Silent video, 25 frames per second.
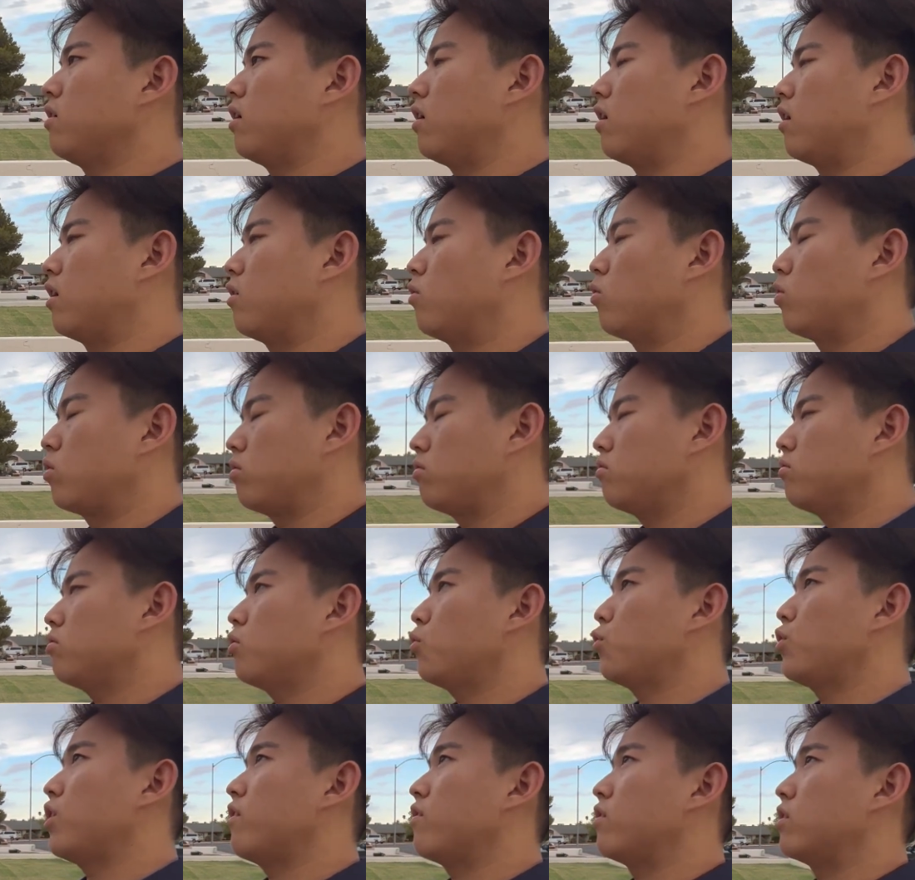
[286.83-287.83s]
Uh,
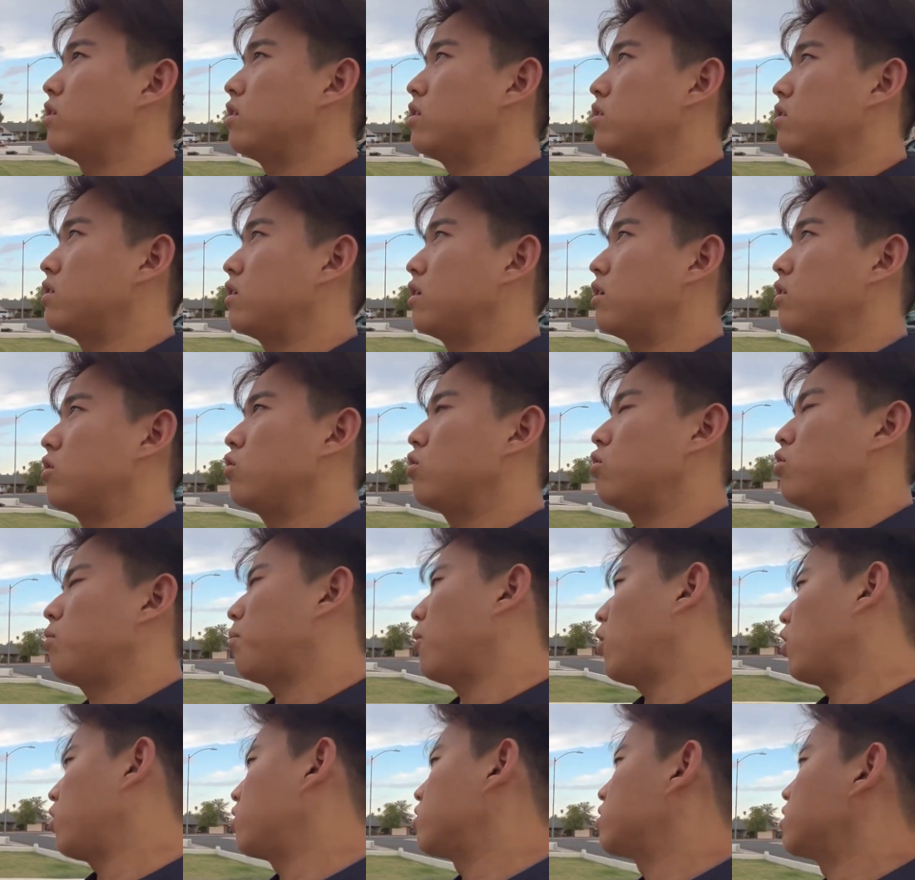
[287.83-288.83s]
we have a listing. Your
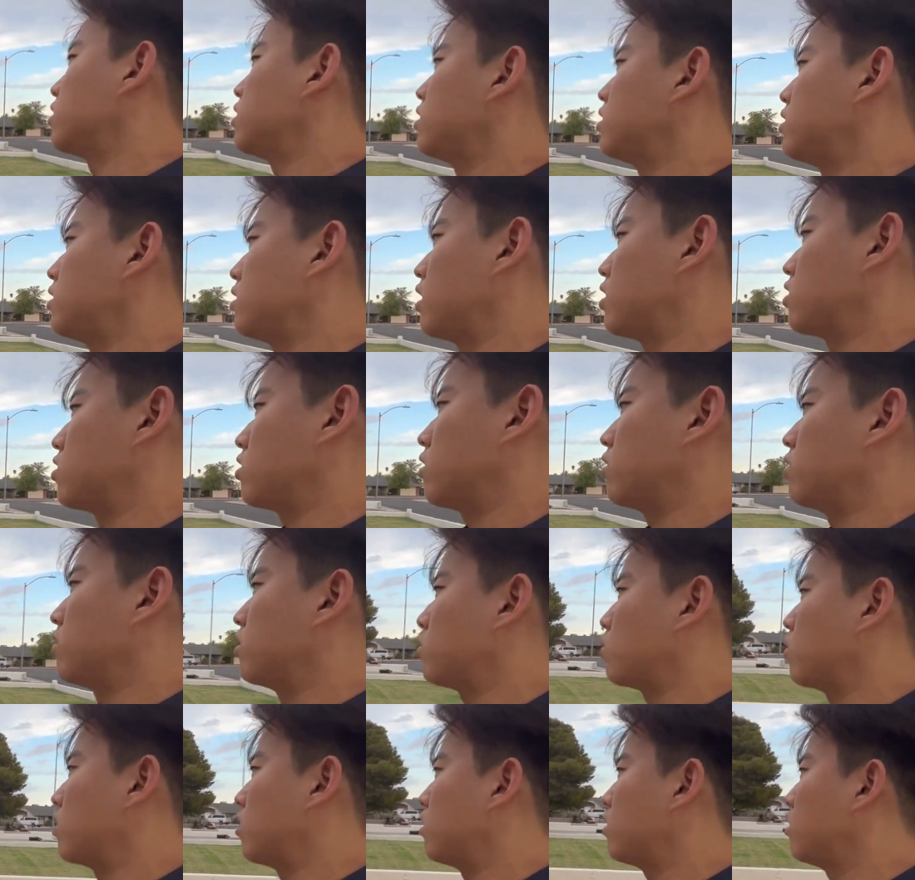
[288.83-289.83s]
partner's a listing agent on
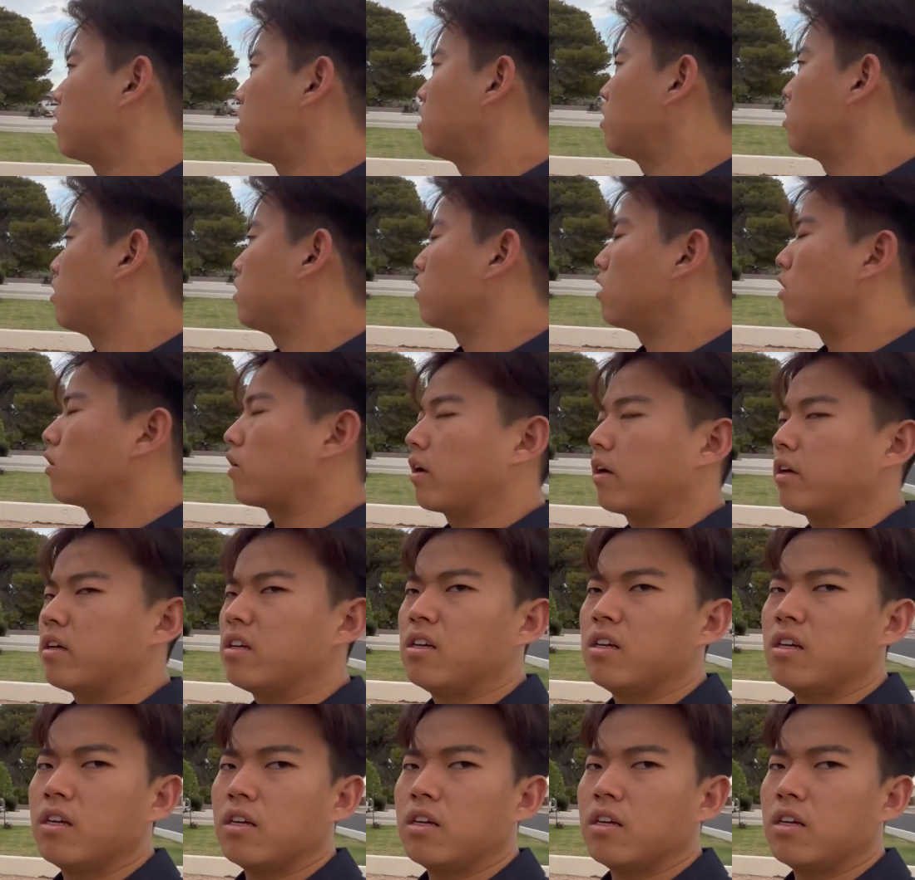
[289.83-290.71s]
this one. Yep. Okay.